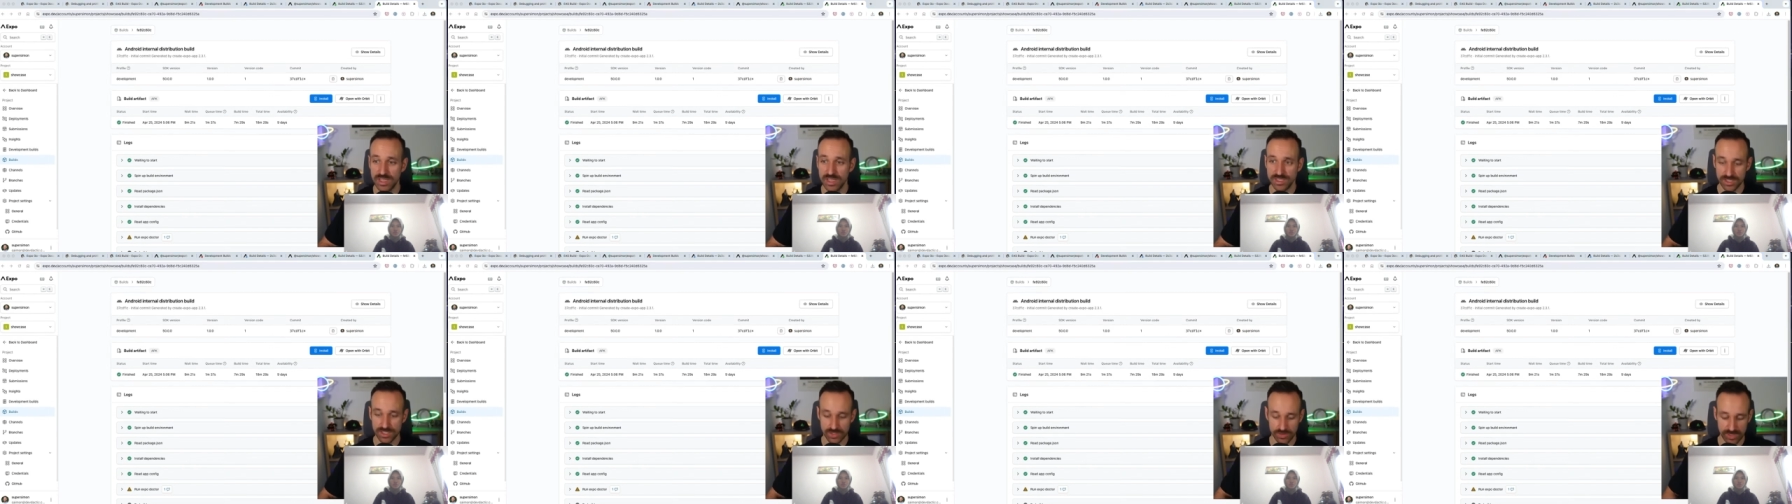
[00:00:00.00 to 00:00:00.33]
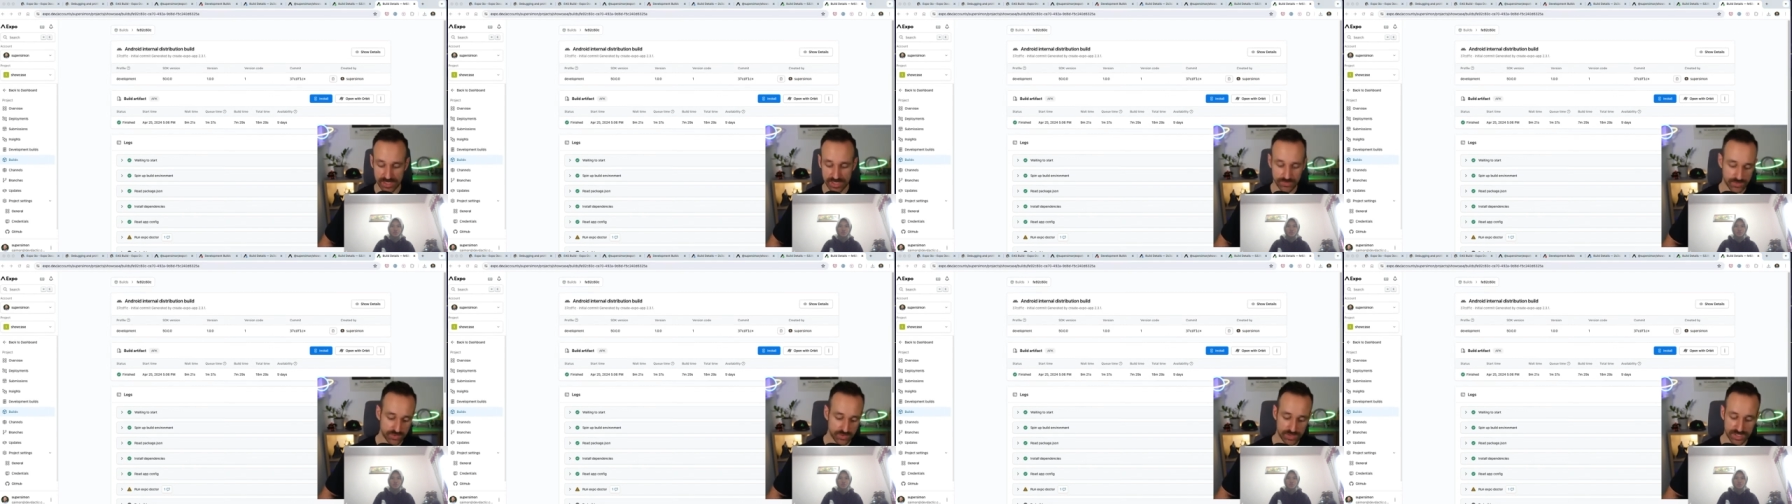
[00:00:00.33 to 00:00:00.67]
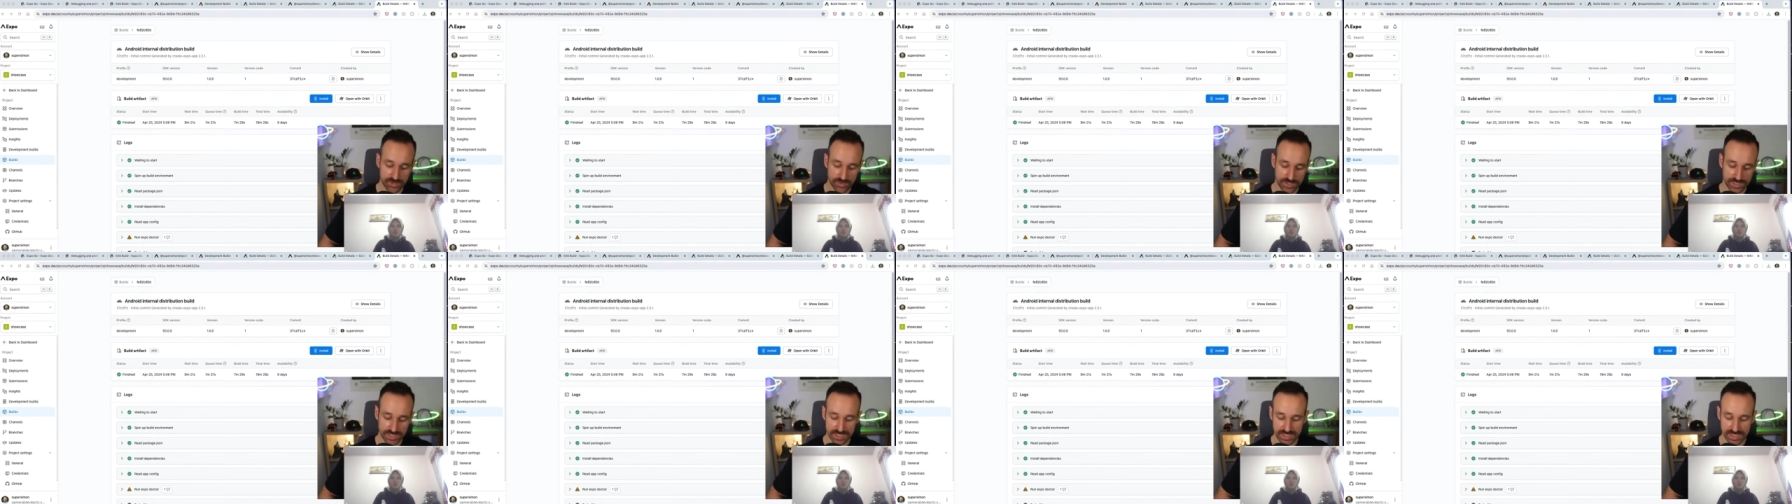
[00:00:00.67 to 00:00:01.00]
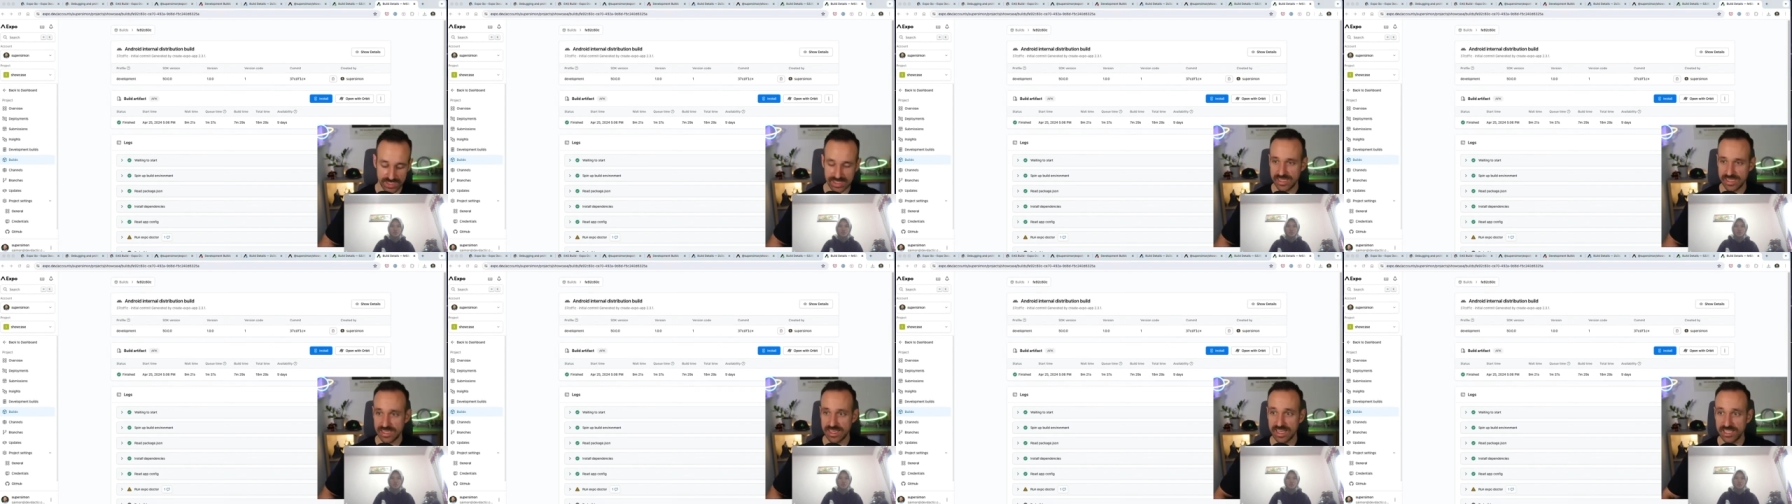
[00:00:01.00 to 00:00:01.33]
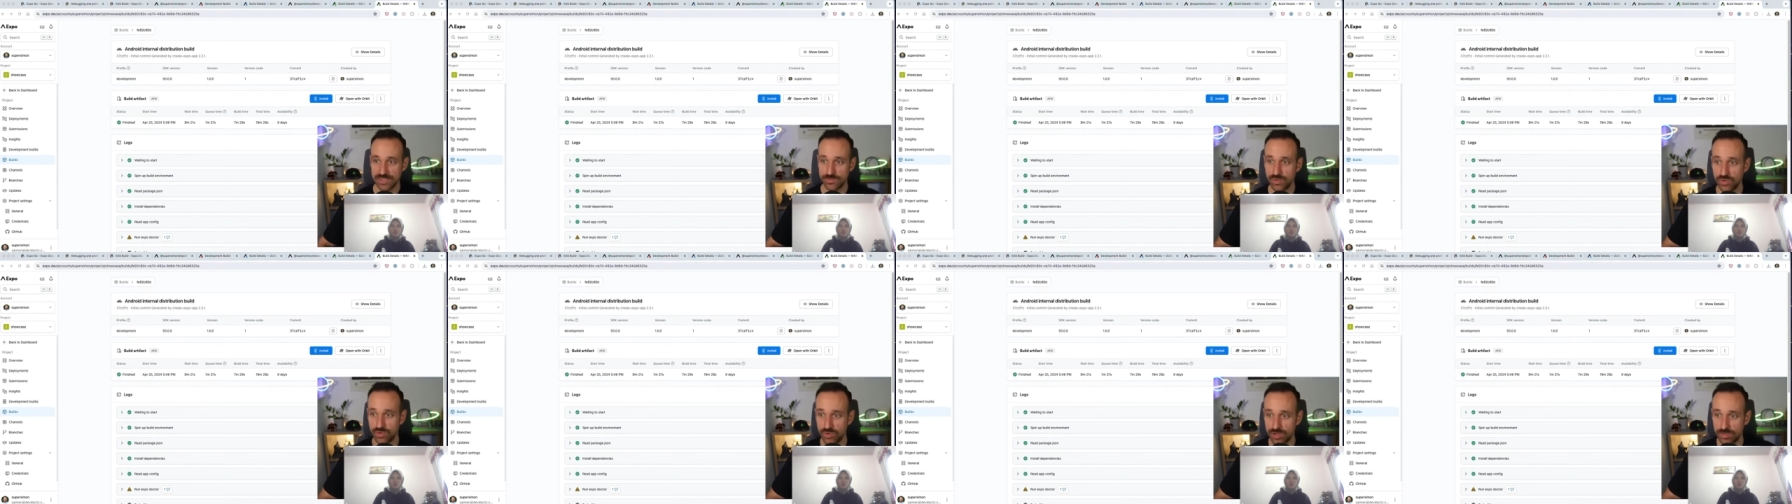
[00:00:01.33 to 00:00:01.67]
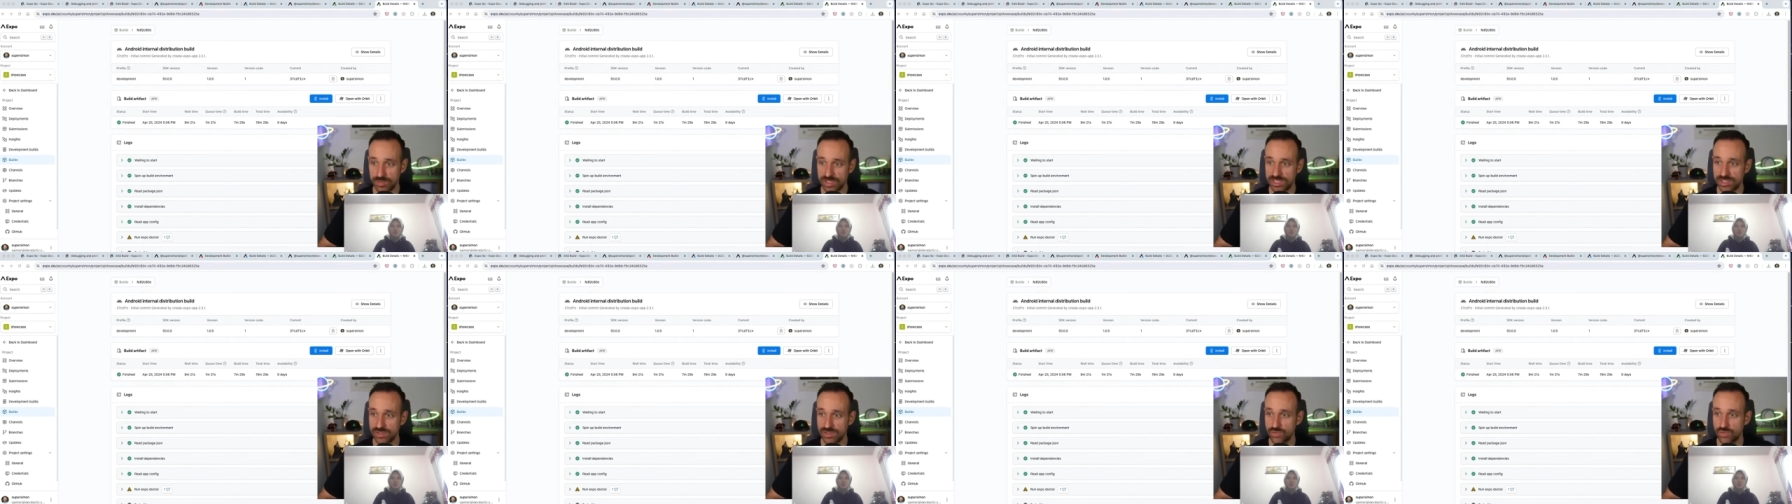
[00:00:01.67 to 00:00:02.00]
So if you're interested in Expo
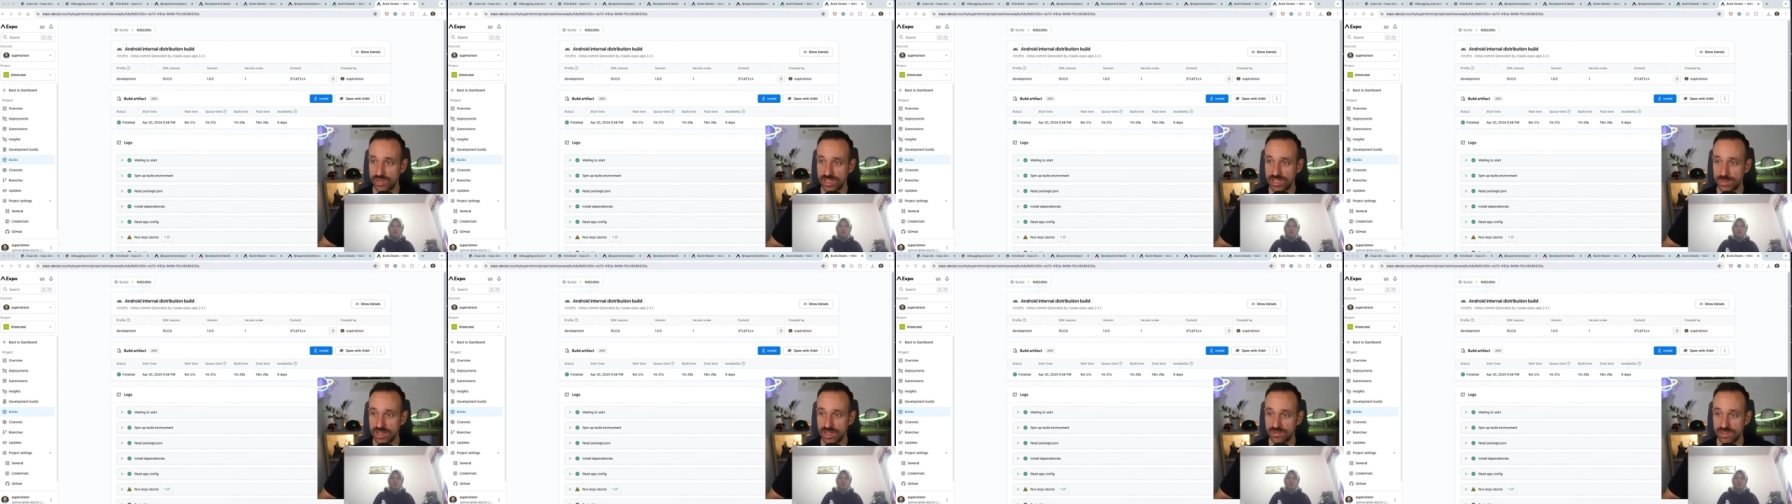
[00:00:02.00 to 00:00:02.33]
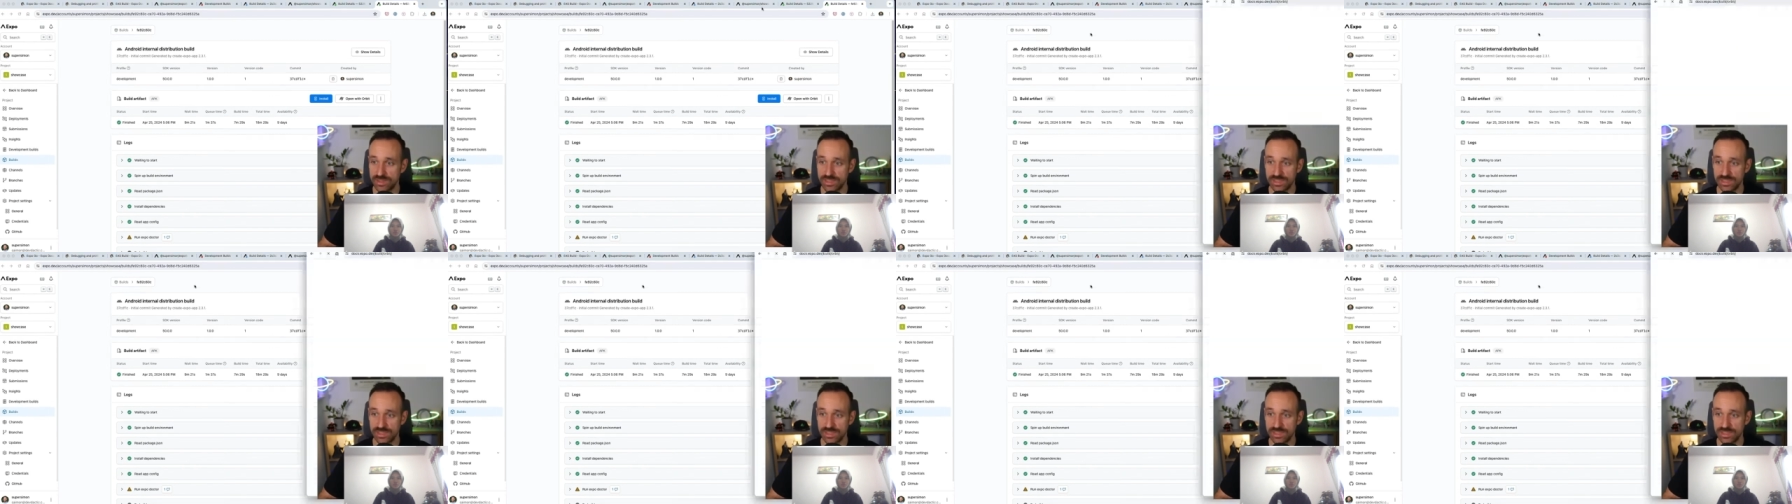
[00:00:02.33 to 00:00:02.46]
Orbit, you can read about